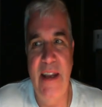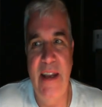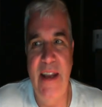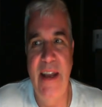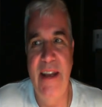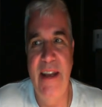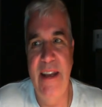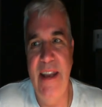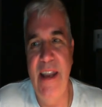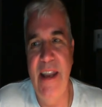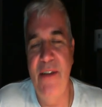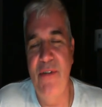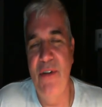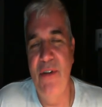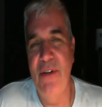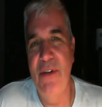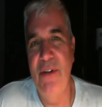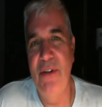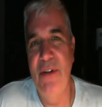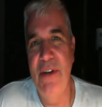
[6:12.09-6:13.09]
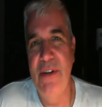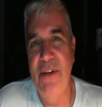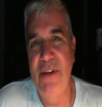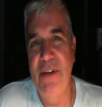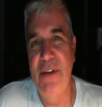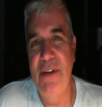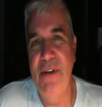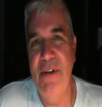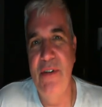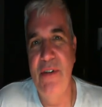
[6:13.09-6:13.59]
I kind of gave her a little
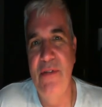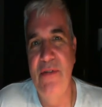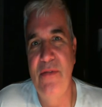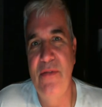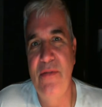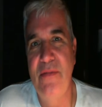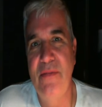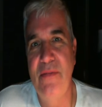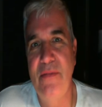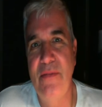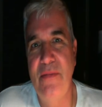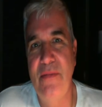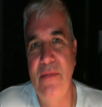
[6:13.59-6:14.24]
history of